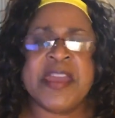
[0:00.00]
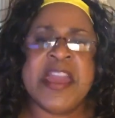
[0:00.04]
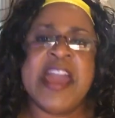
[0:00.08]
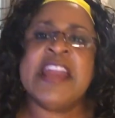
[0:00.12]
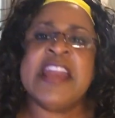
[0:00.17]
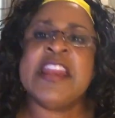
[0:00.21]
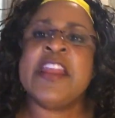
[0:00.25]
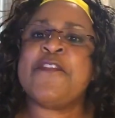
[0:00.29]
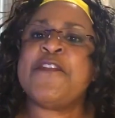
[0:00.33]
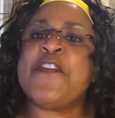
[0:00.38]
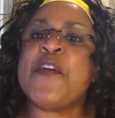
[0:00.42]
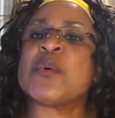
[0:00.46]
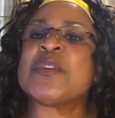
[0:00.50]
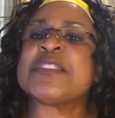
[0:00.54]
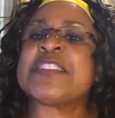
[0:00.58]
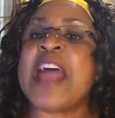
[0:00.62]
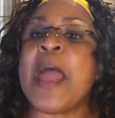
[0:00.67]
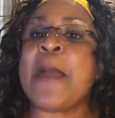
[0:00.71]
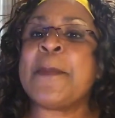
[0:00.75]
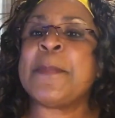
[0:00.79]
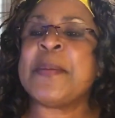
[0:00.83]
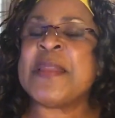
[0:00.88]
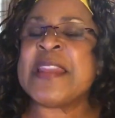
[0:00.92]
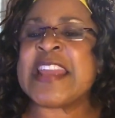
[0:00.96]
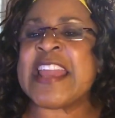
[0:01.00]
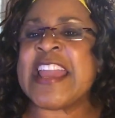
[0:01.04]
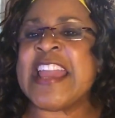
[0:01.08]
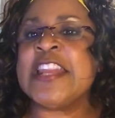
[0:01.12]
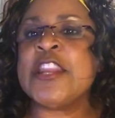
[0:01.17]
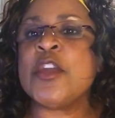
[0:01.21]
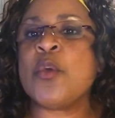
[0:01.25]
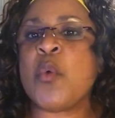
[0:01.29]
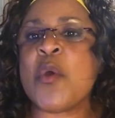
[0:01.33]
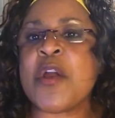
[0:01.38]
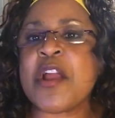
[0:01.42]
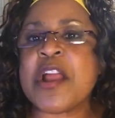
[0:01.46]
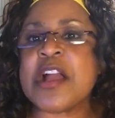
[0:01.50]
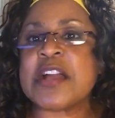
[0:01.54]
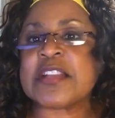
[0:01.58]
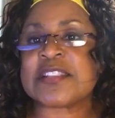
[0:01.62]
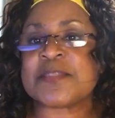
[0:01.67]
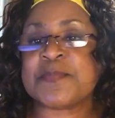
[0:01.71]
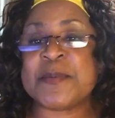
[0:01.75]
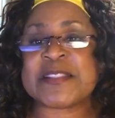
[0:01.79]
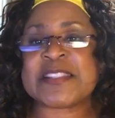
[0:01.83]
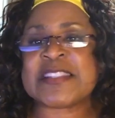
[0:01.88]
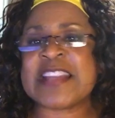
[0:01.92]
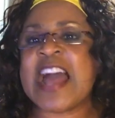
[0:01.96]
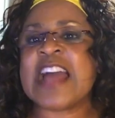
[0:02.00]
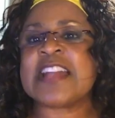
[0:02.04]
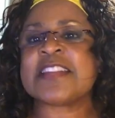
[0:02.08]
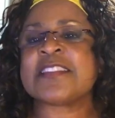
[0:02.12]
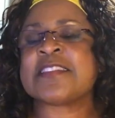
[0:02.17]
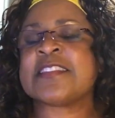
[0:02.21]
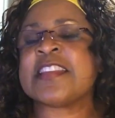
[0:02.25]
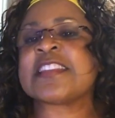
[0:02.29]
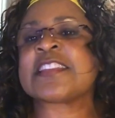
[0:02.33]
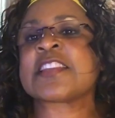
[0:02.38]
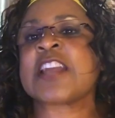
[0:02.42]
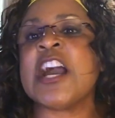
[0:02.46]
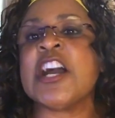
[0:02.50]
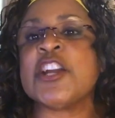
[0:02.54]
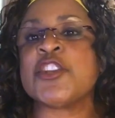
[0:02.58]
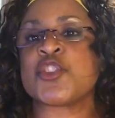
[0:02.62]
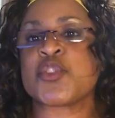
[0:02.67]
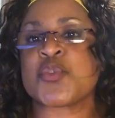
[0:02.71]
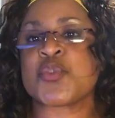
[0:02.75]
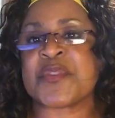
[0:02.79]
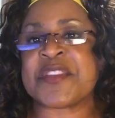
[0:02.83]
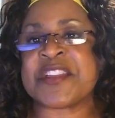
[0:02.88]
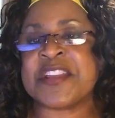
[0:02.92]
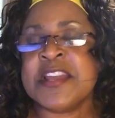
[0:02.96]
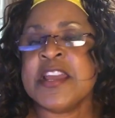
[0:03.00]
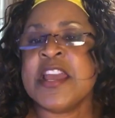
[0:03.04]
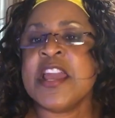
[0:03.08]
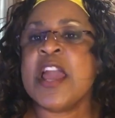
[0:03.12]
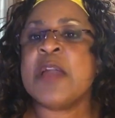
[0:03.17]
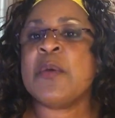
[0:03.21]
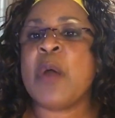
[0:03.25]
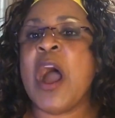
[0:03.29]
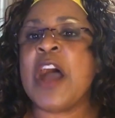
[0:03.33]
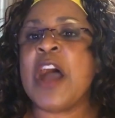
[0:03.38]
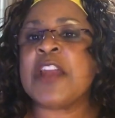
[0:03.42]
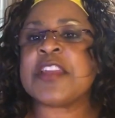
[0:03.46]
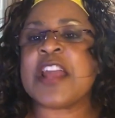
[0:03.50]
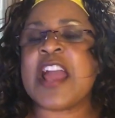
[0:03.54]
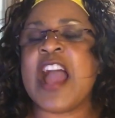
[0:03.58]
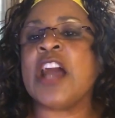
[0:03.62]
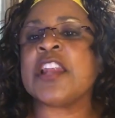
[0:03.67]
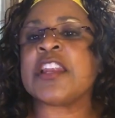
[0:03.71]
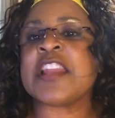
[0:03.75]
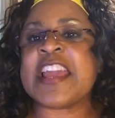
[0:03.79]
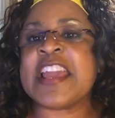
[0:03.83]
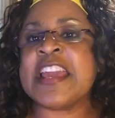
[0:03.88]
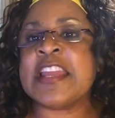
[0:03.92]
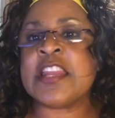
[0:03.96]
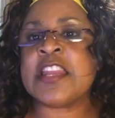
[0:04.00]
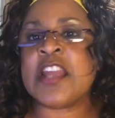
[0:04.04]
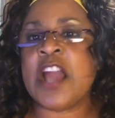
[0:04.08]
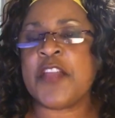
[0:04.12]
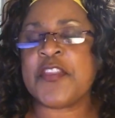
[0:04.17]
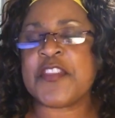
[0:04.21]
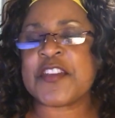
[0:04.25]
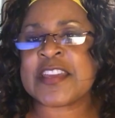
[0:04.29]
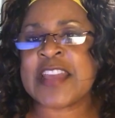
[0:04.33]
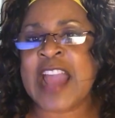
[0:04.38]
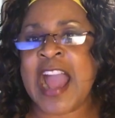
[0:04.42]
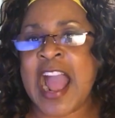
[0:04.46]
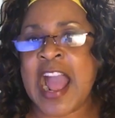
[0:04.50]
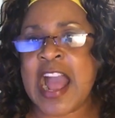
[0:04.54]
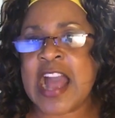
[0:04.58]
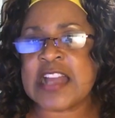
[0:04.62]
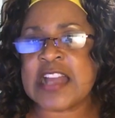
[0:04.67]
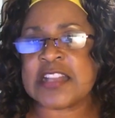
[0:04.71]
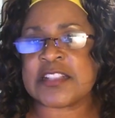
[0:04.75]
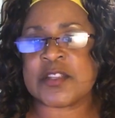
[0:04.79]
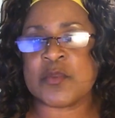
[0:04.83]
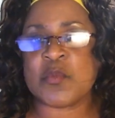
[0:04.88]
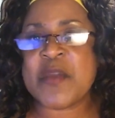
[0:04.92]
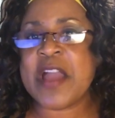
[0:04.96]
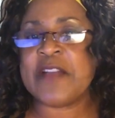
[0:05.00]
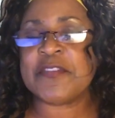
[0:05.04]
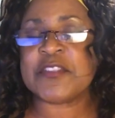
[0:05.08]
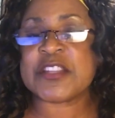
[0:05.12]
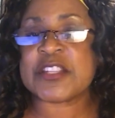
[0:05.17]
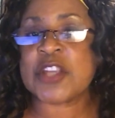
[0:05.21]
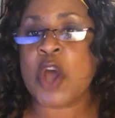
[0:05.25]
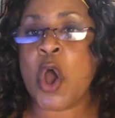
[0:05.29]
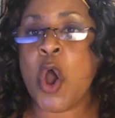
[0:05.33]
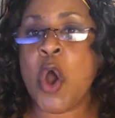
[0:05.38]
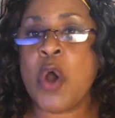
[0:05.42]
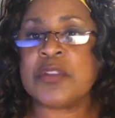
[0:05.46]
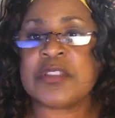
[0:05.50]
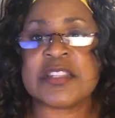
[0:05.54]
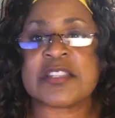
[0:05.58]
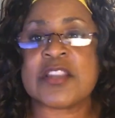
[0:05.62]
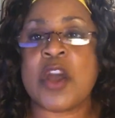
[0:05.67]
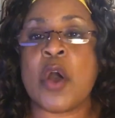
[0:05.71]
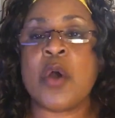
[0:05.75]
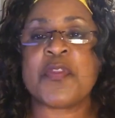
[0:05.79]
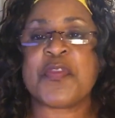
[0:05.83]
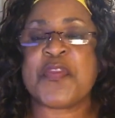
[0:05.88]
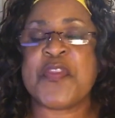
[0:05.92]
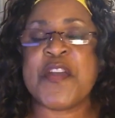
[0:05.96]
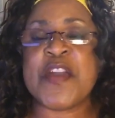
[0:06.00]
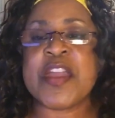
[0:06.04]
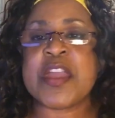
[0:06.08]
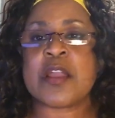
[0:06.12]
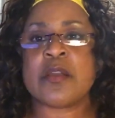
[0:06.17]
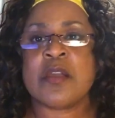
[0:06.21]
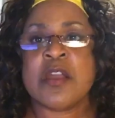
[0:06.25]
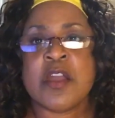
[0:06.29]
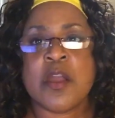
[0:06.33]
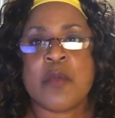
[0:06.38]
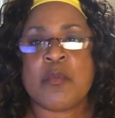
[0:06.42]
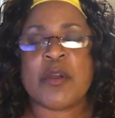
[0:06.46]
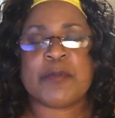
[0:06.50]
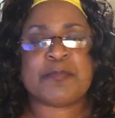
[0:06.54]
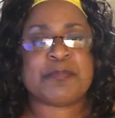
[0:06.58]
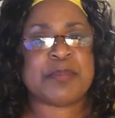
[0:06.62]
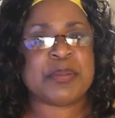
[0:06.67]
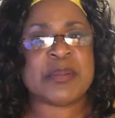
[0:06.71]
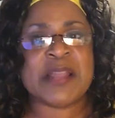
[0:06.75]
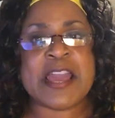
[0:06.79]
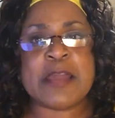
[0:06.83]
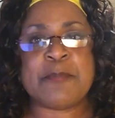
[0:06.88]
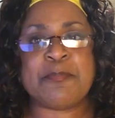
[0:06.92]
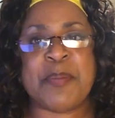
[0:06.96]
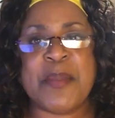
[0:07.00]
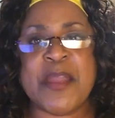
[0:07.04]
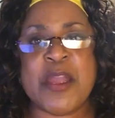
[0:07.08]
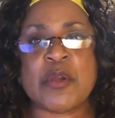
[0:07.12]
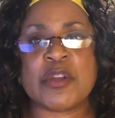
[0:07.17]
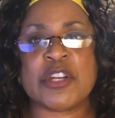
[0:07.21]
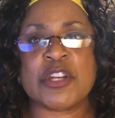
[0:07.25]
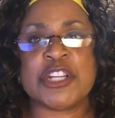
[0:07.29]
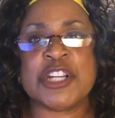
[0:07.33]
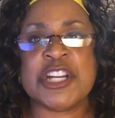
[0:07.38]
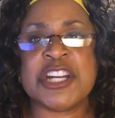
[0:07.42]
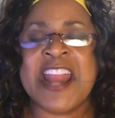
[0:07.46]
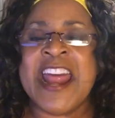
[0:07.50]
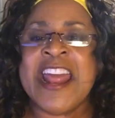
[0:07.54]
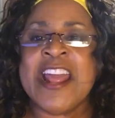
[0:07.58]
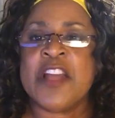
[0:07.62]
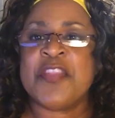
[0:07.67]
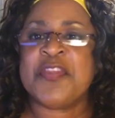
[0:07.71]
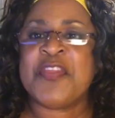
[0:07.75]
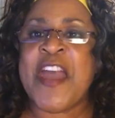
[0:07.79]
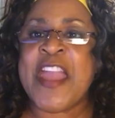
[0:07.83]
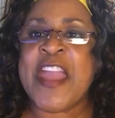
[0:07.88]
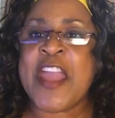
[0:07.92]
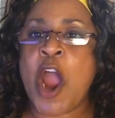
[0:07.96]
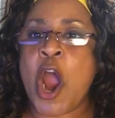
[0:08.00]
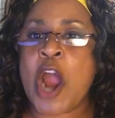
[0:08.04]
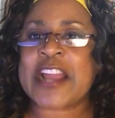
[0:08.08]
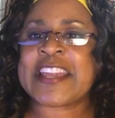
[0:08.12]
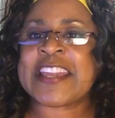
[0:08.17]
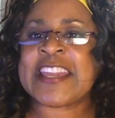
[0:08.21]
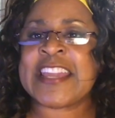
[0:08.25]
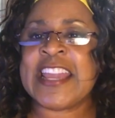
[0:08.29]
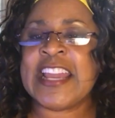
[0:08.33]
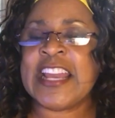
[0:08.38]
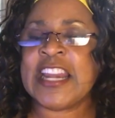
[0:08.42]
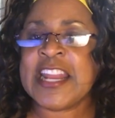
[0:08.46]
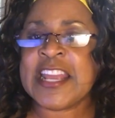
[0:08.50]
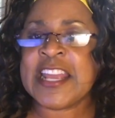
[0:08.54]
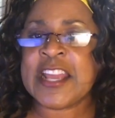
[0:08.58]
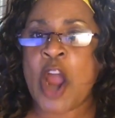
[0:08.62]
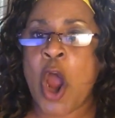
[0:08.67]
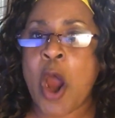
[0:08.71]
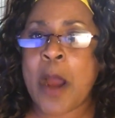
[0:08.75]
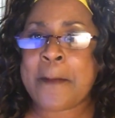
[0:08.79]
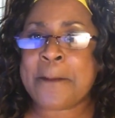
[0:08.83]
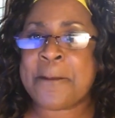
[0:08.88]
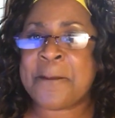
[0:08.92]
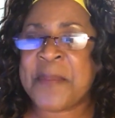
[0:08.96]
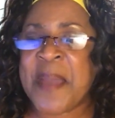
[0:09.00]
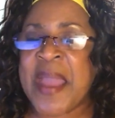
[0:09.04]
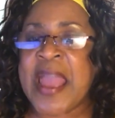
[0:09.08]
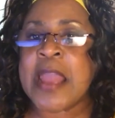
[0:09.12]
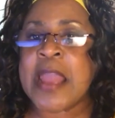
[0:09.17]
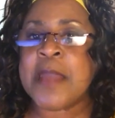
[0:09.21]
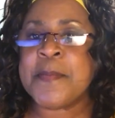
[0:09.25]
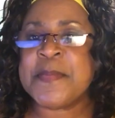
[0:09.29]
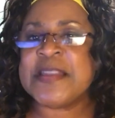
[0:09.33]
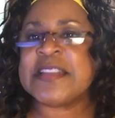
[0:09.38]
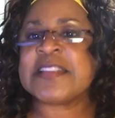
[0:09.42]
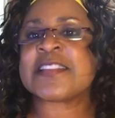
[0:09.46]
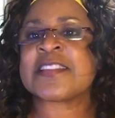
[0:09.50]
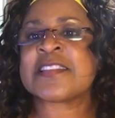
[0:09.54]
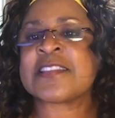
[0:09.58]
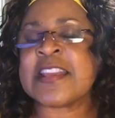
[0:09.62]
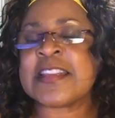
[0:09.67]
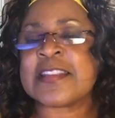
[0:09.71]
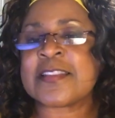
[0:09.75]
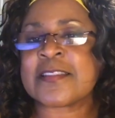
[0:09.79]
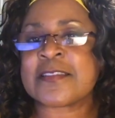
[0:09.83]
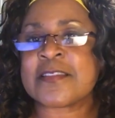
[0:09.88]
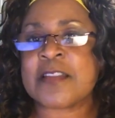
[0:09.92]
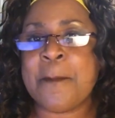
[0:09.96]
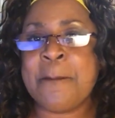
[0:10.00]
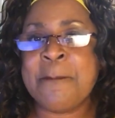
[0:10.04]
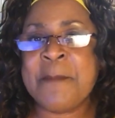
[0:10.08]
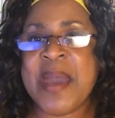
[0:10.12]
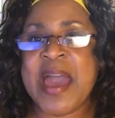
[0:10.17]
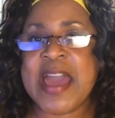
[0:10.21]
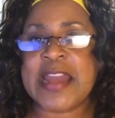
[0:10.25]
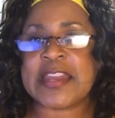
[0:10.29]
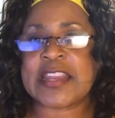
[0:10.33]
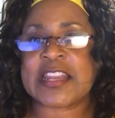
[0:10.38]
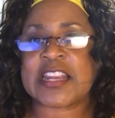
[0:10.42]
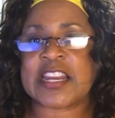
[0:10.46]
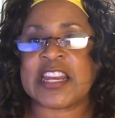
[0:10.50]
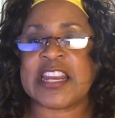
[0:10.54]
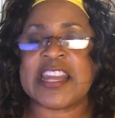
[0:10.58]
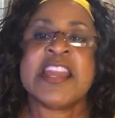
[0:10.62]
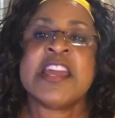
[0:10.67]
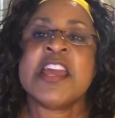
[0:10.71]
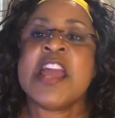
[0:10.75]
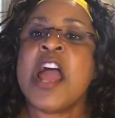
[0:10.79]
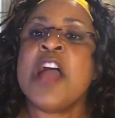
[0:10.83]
And if it was happening anywhere else besides this country, and under any other guise, and we have this whole thing with Planned Parenthood, they are killing our babies systematically.